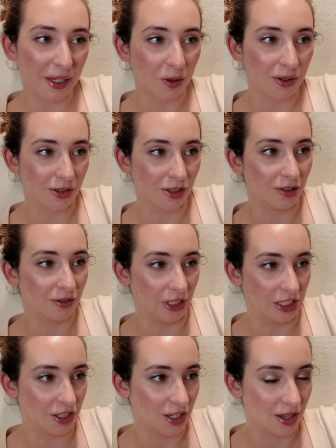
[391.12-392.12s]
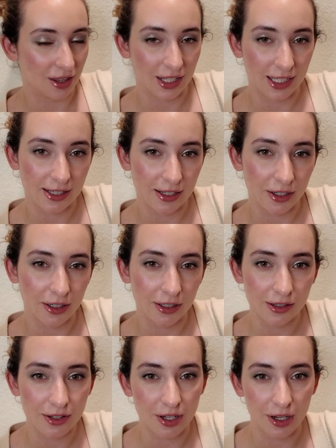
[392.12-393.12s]
my goal to finish it this
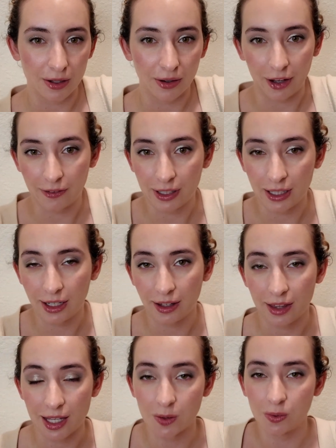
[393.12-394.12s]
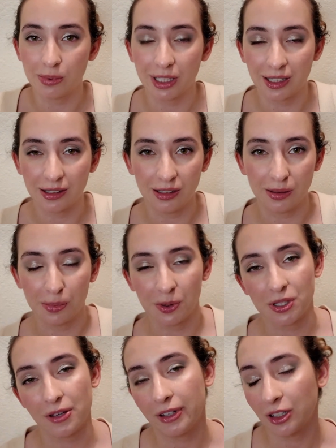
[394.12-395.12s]
year, so I feel like this will be a little
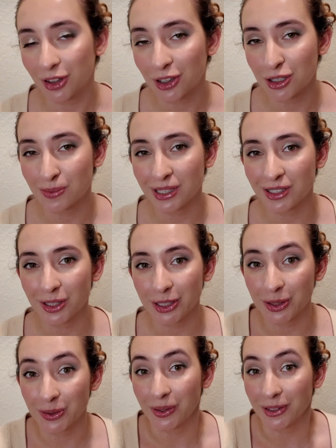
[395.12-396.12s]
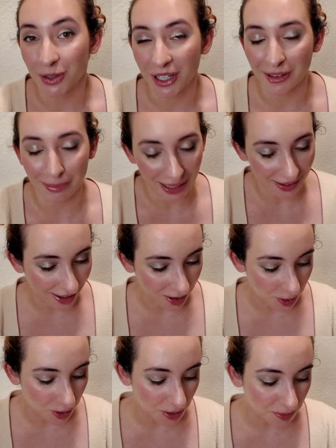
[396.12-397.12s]
boost of encouragement to try and make
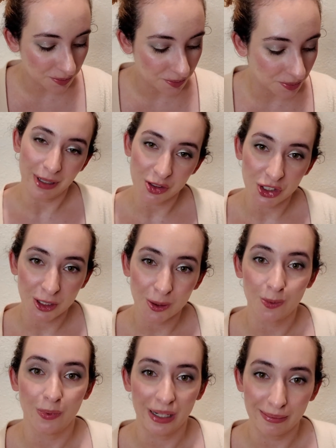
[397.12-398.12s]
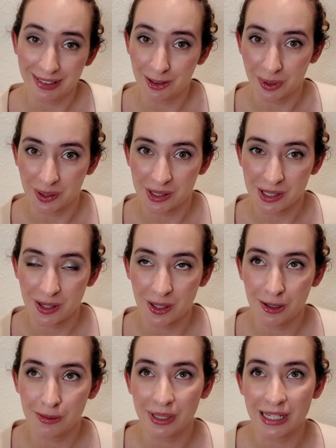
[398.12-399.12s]
that goal. I'm not sure when I'm going to wear this
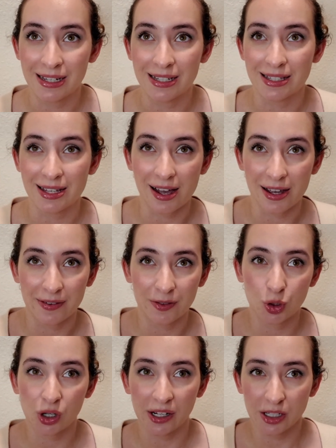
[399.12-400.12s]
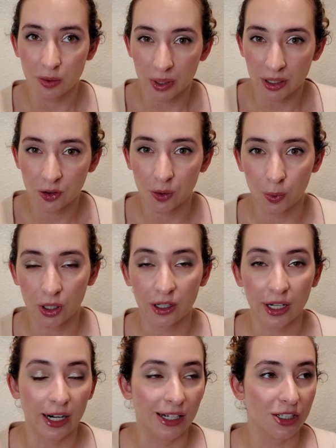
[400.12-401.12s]
though, because I've tried to wear it to
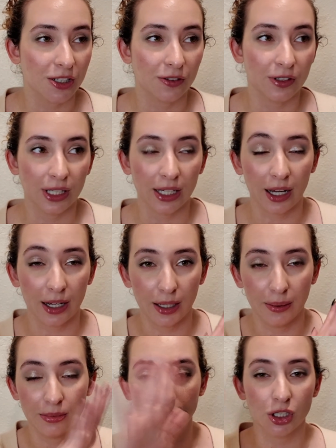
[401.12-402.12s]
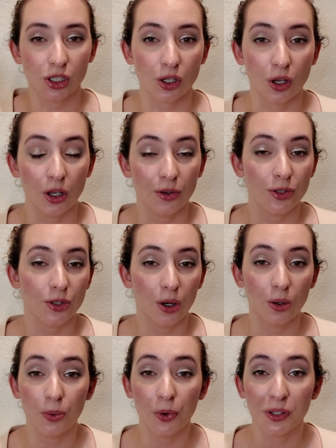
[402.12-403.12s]
work and I just feel like I am just
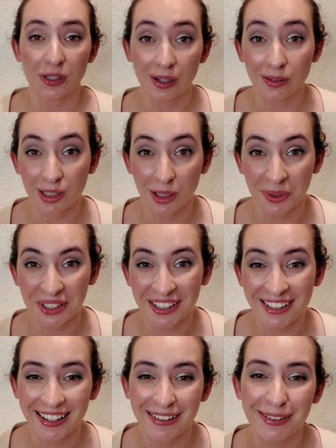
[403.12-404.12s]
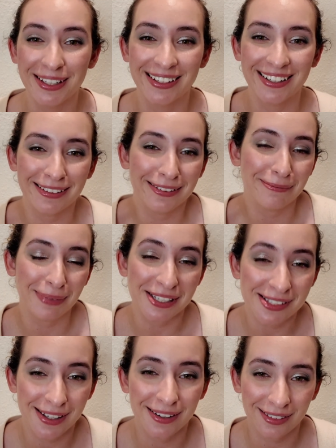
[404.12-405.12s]
so glowy. I mean, my
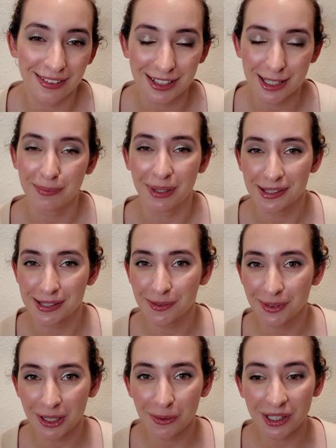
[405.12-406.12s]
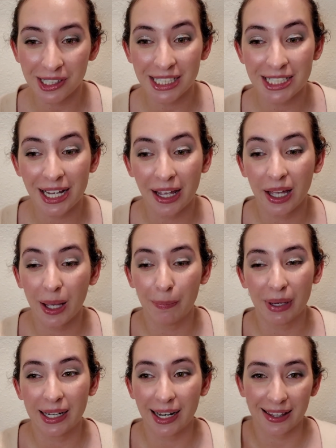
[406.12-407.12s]
skin looks amazing when I wear it,
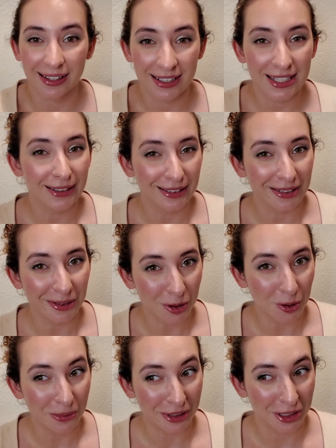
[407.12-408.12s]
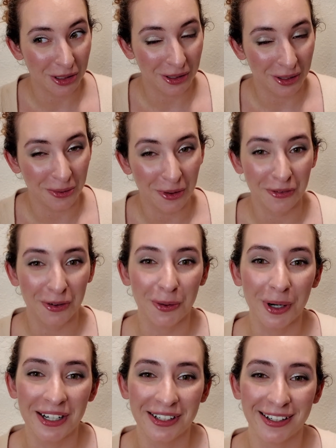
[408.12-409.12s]
but I think it's a little too much glow for
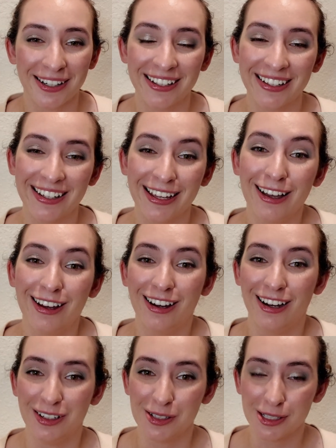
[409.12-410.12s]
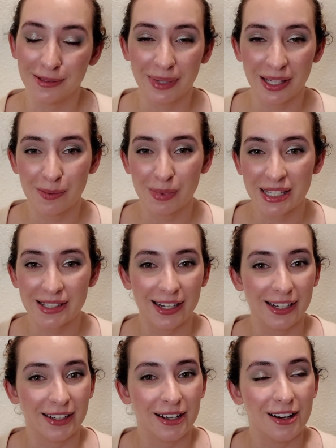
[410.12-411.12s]
work. I also made the
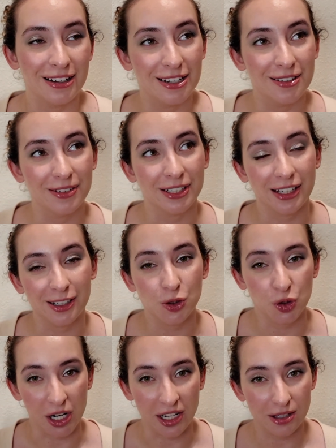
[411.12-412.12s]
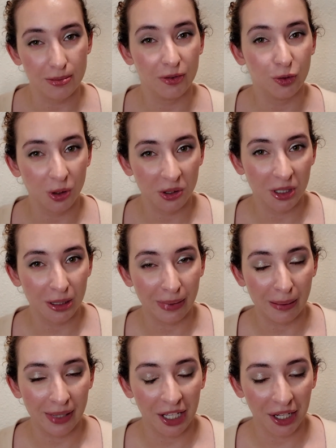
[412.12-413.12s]
mistake of getting dressed before doing
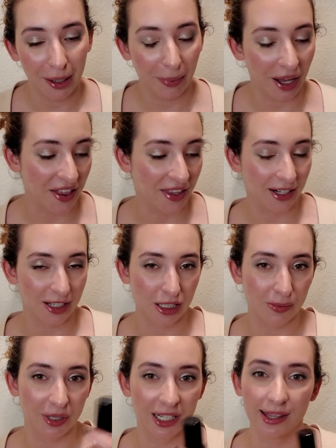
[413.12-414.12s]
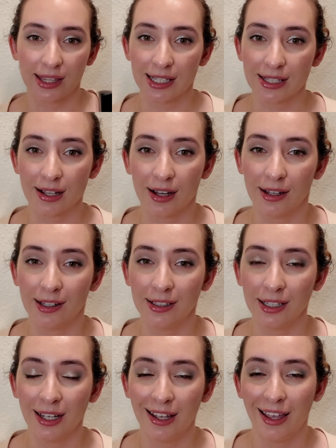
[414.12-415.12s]
my makeup, and then I sprayed this
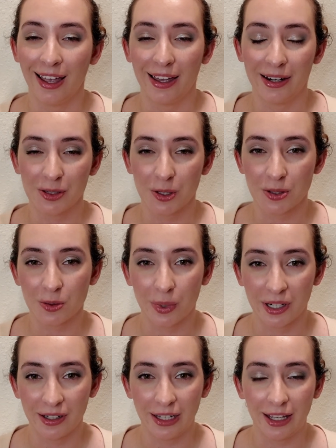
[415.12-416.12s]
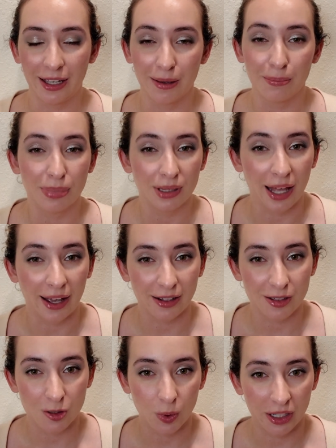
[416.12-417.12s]
on, and I was also wearing a
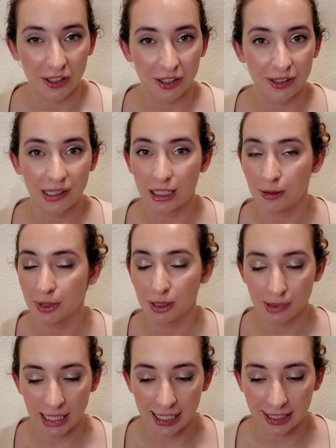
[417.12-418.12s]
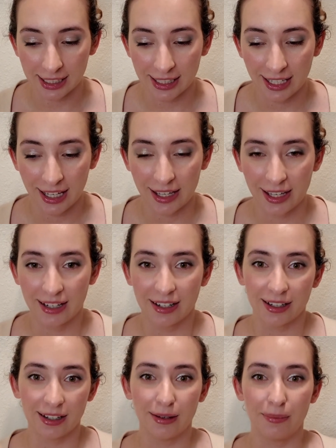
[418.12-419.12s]
black sweater, like pure black,
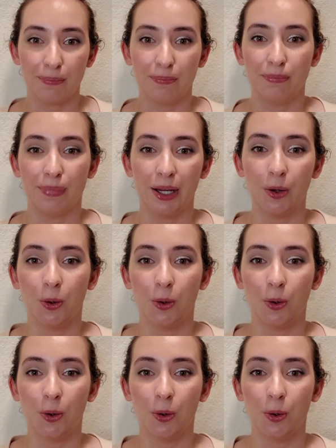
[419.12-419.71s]
and my